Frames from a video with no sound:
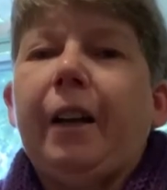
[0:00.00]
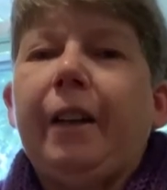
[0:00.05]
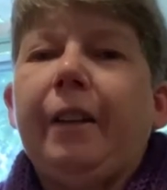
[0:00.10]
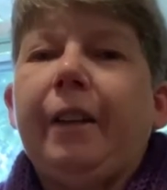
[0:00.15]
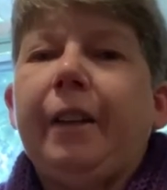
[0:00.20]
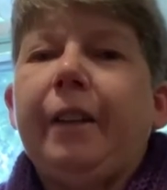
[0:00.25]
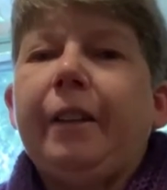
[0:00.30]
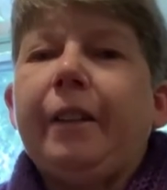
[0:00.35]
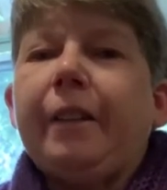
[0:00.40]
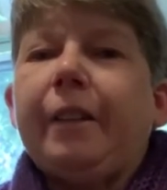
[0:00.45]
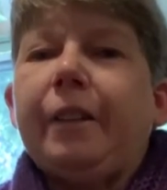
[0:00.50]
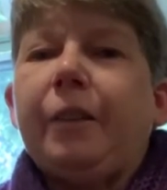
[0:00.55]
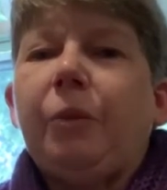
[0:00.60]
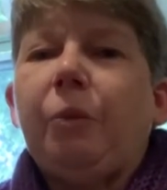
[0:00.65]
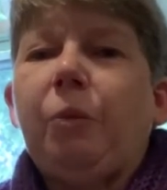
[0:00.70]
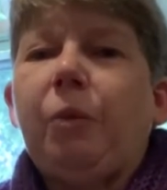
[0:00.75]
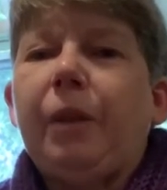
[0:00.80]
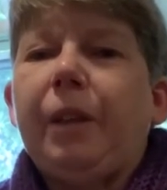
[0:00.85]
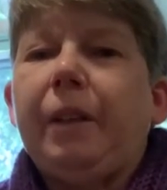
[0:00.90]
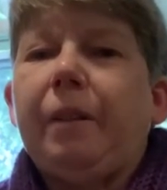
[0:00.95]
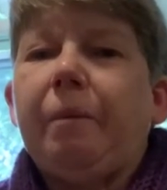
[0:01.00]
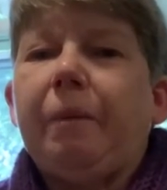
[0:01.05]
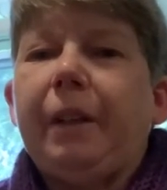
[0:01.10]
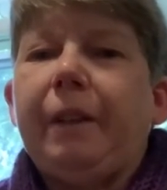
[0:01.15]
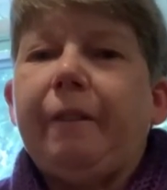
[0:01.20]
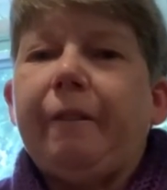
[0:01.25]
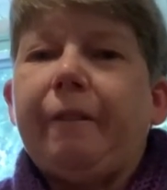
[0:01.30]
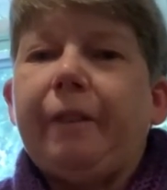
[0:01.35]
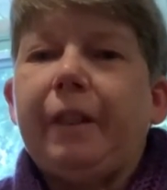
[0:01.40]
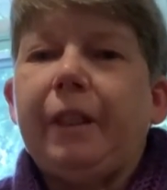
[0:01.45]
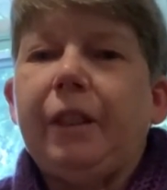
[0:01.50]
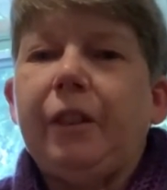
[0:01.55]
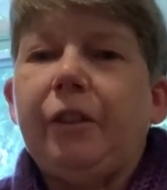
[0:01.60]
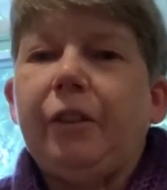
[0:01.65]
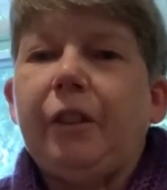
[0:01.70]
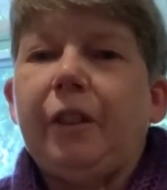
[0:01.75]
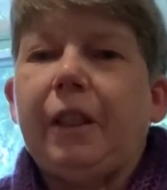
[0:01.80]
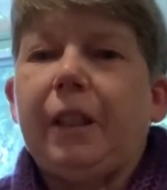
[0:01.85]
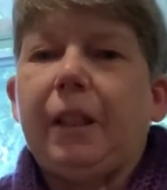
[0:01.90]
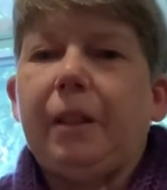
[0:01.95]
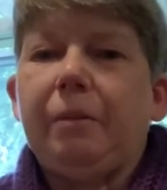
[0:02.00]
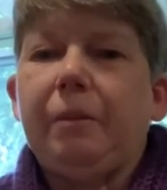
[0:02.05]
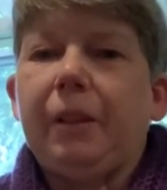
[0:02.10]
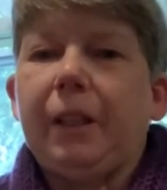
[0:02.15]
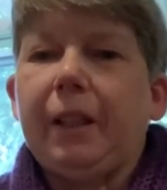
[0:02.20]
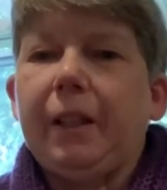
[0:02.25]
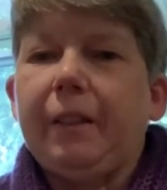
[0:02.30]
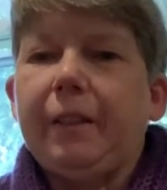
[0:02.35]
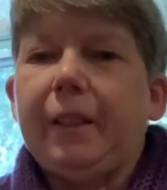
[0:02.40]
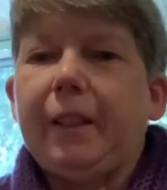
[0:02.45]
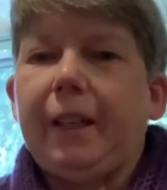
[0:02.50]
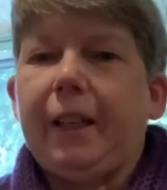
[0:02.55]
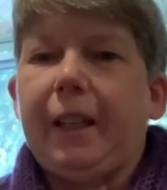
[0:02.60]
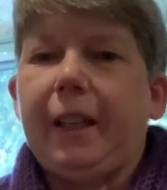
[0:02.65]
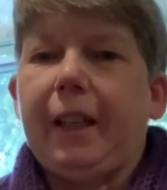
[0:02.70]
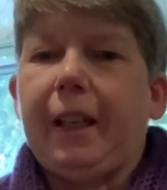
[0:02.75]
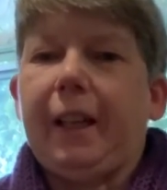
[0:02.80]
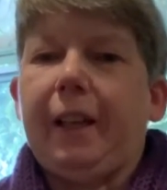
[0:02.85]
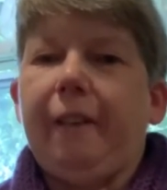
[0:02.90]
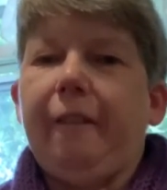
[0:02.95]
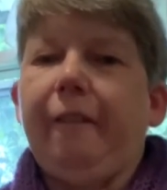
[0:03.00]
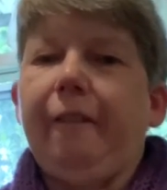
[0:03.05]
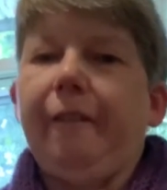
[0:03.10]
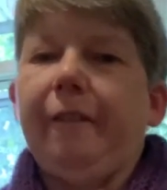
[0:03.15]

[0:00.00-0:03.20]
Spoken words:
This is one of my finished objects that I have.